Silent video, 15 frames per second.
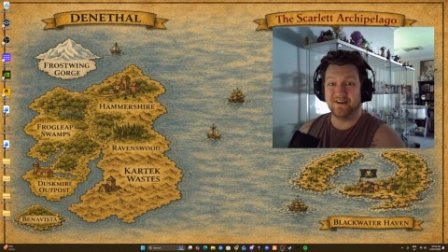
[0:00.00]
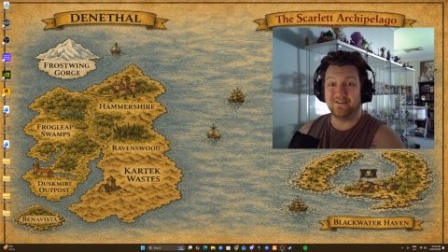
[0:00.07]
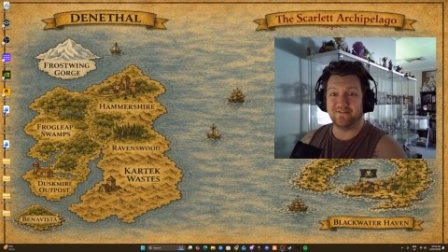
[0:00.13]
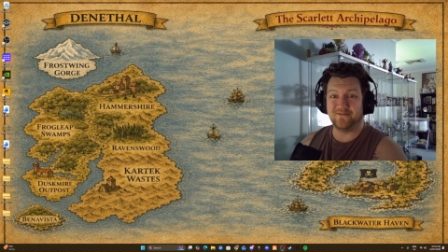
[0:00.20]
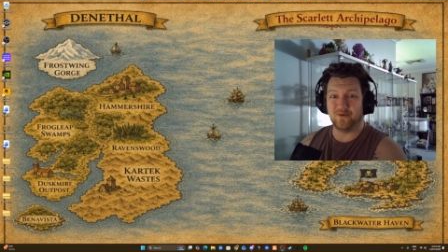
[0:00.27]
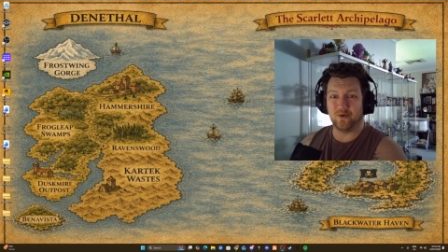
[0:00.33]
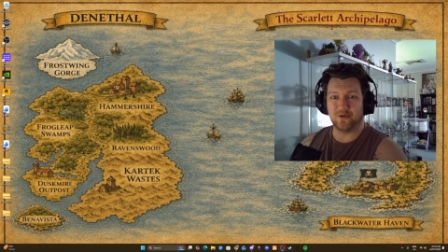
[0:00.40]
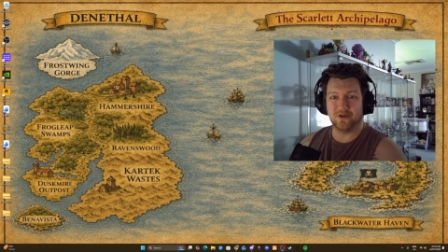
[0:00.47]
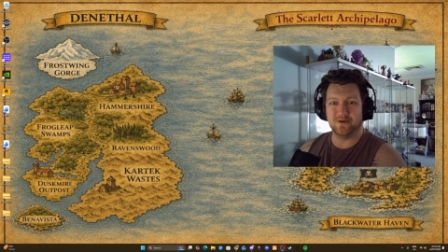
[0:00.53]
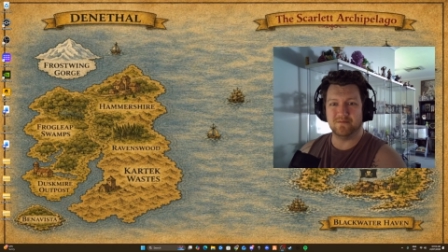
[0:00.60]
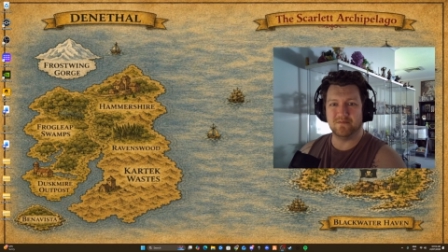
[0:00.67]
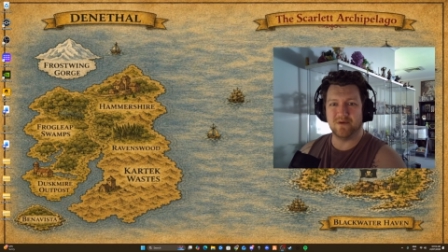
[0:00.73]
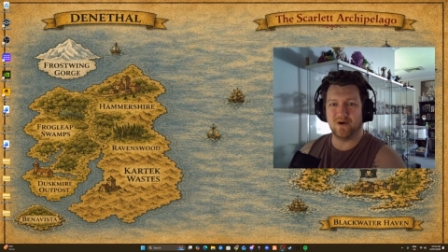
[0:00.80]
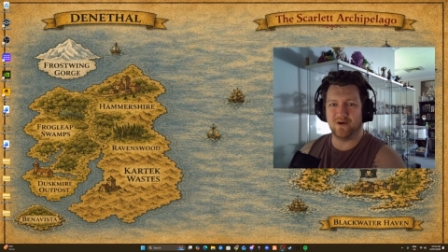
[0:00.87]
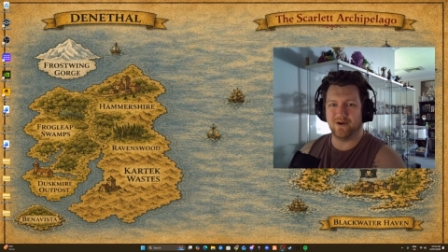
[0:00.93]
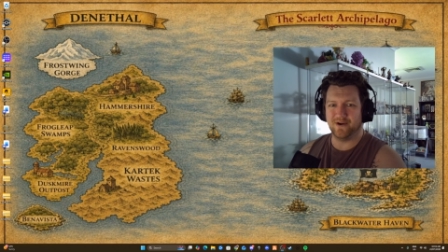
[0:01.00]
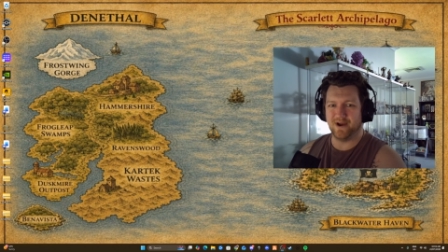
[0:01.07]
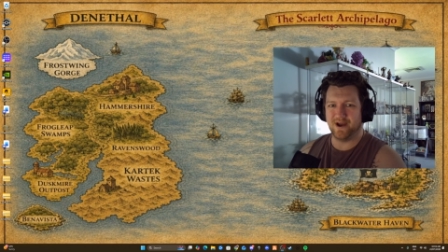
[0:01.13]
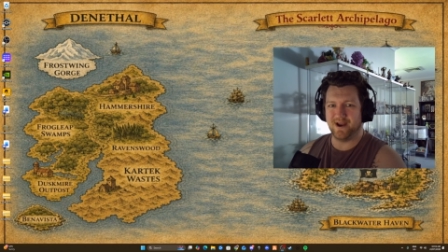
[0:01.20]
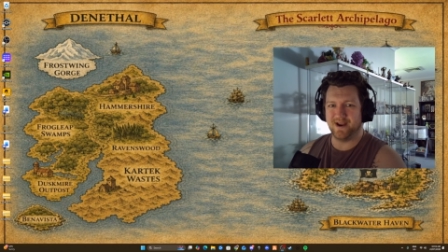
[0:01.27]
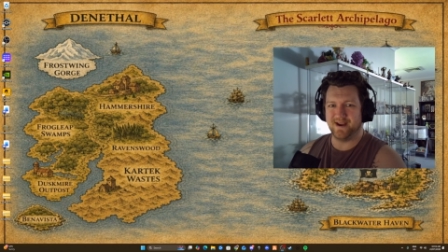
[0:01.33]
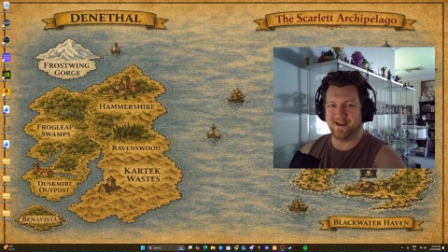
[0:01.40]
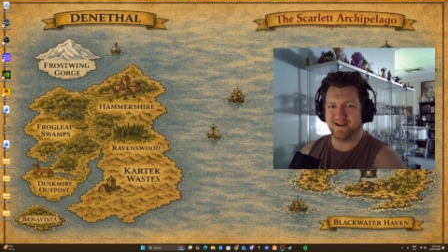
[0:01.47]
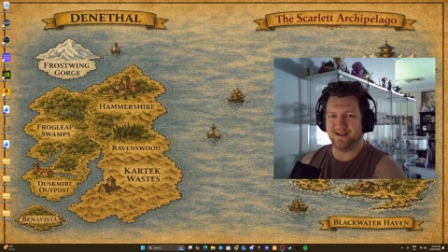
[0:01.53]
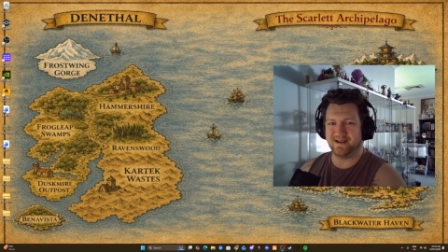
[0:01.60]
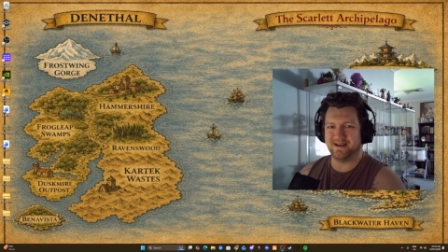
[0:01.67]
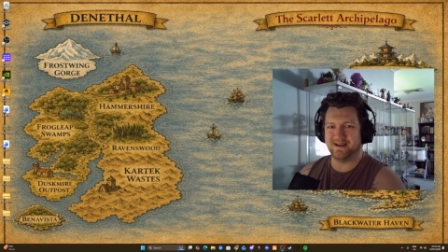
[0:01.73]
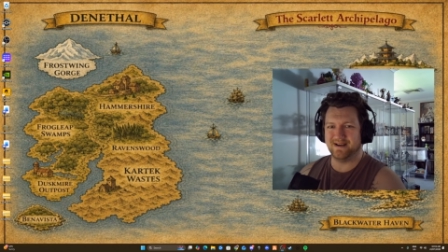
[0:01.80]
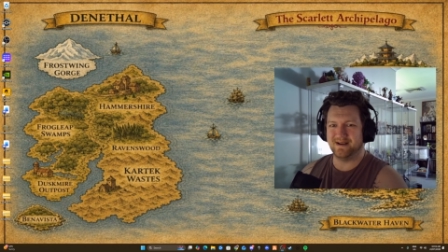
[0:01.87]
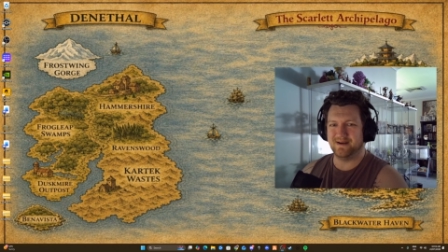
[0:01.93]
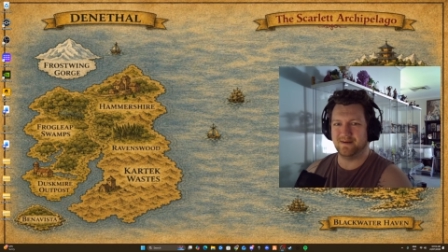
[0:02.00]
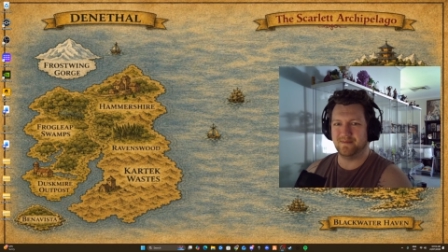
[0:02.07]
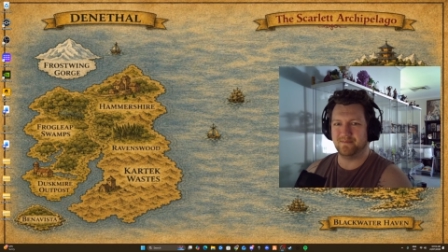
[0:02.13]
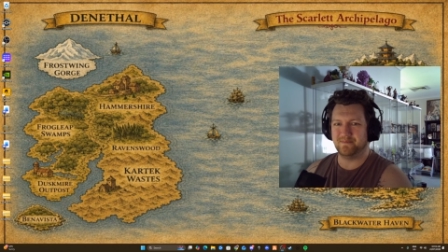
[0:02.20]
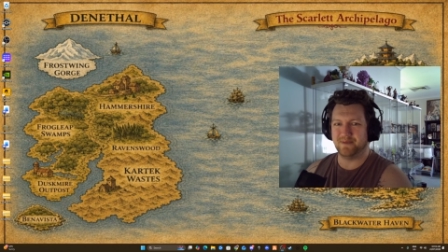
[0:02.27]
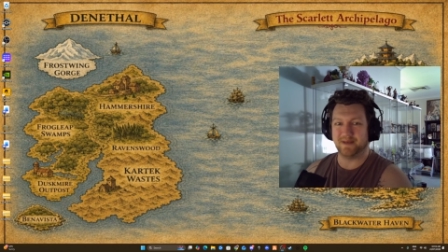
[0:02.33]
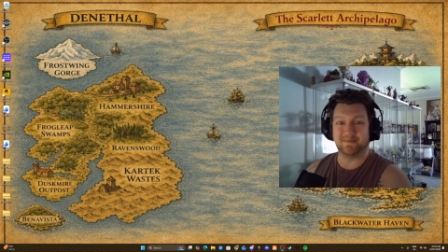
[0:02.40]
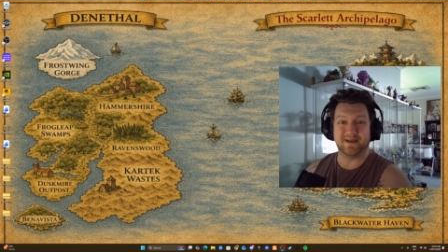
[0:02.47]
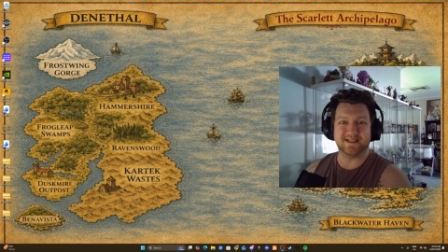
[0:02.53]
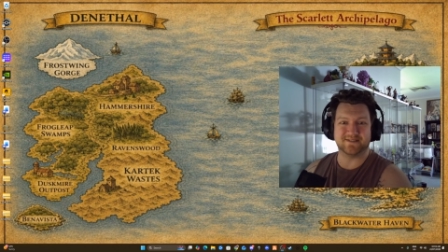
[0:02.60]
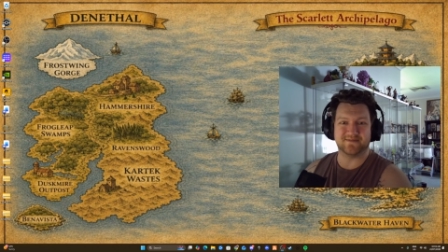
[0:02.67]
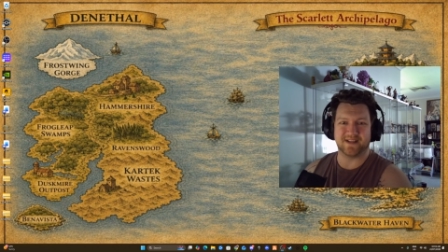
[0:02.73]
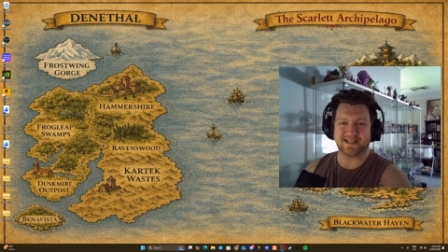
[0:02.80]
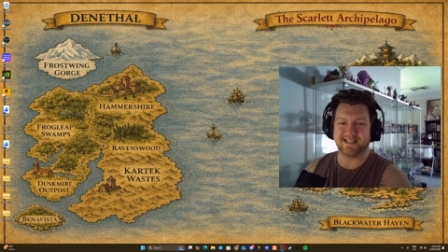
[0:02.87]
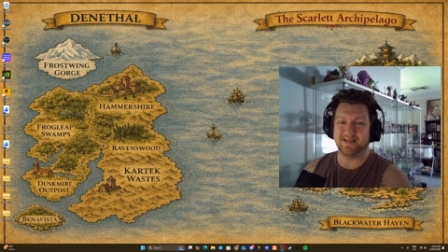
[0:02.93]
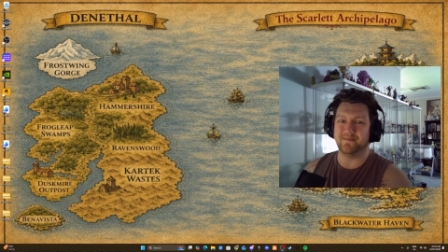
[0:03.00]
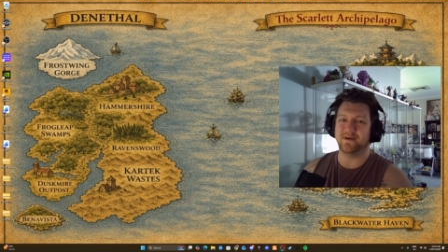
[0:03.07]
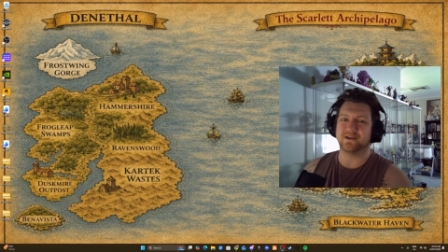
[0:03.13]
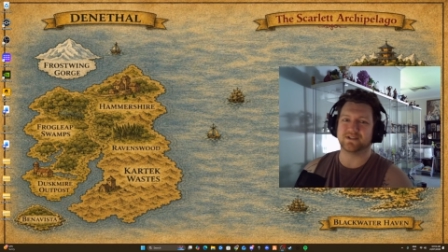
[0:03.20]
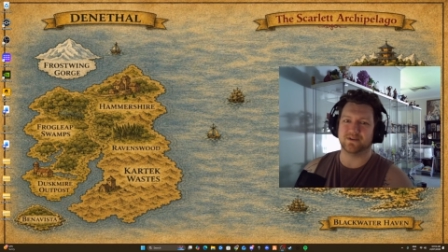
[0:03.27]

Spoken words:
for them on a big piece of like timber.